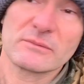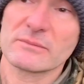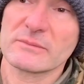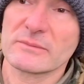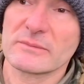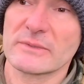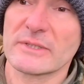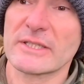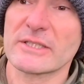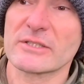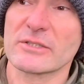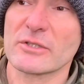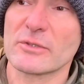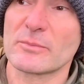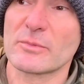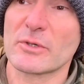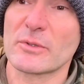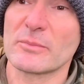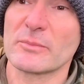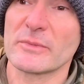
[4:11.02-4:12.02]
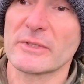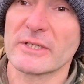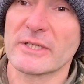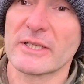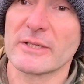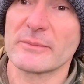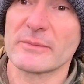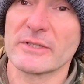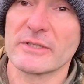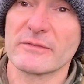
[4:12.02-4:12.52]
that's no problem, and it
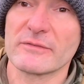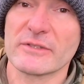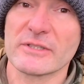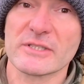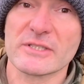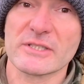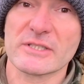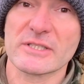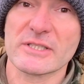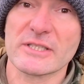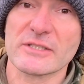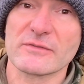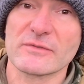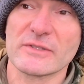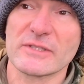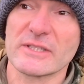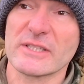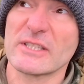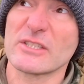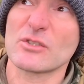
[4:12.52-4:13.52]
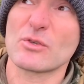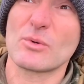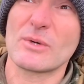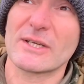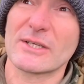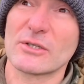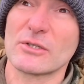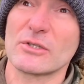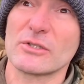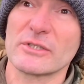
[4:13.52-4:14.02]
can be done very successfully. These are
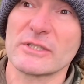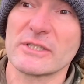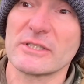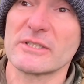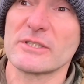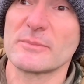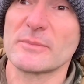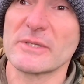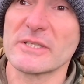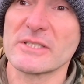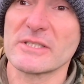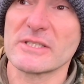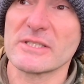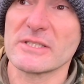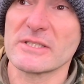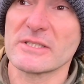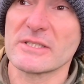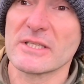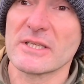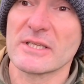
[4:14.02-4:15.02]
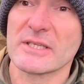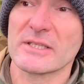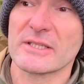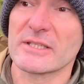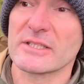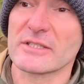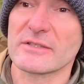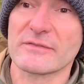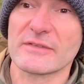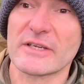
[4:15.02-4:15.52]
quite hardy species and
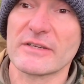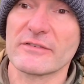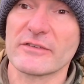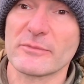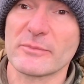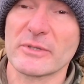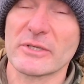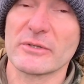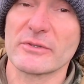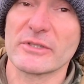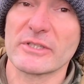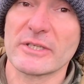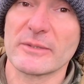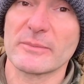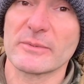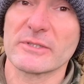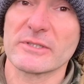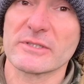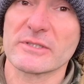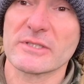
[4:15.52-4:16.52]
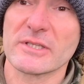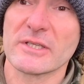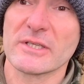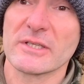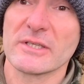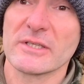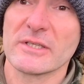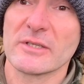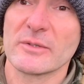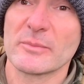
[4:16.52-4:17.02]
they survive up here on the uplands.
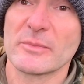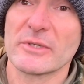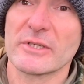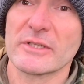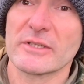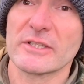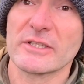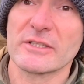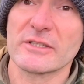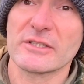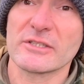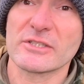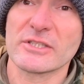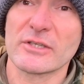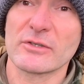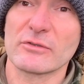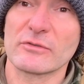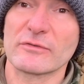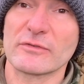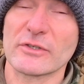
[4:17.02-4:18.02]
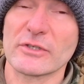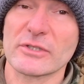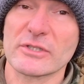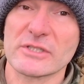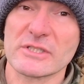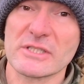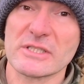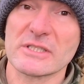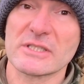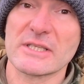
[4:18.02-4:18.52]
But I think the general
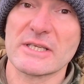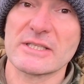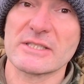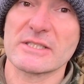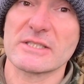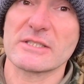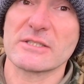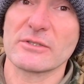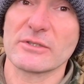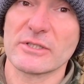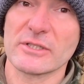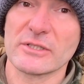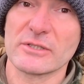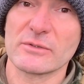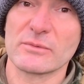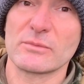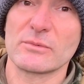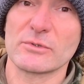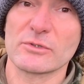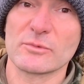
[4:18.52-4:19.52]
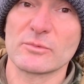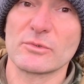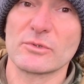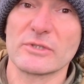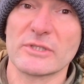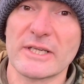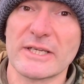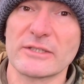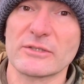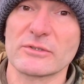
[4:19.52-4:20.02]
focus these days is looking towards more
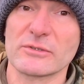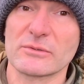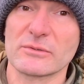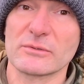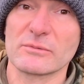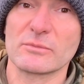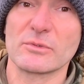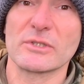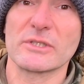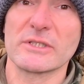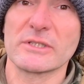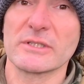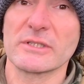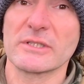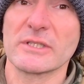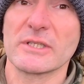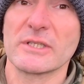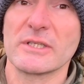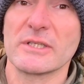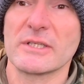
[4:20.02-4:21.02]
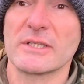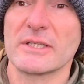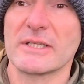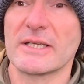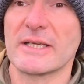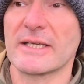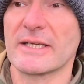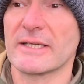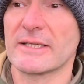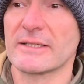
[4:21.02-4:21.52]
natural woodland
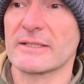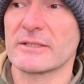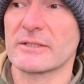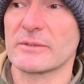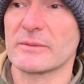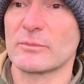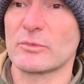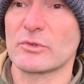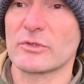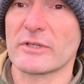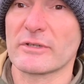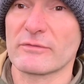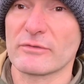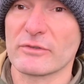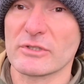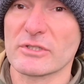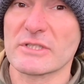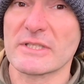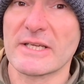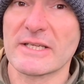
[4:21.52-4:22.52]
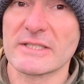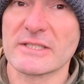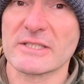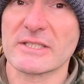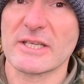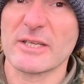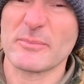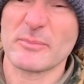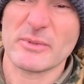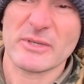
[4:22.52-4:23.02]
and a more diverse
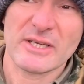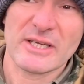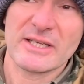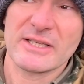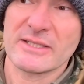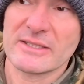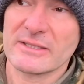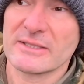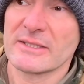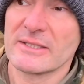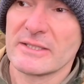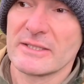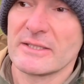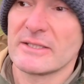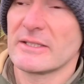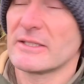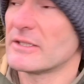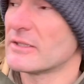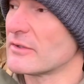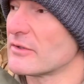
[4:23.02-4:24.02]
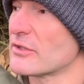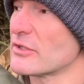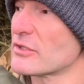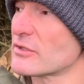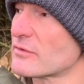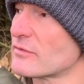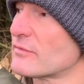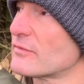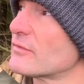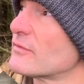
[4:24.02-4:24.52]
landscape, and
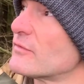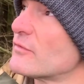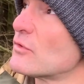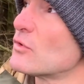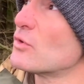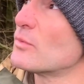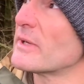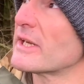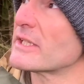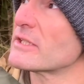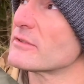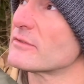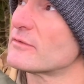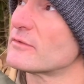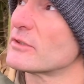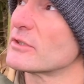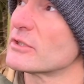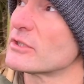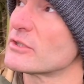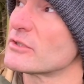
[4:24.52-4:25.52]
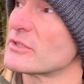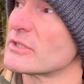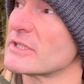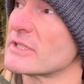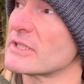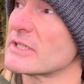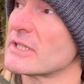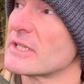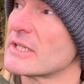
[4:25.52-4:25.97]
this format of forestry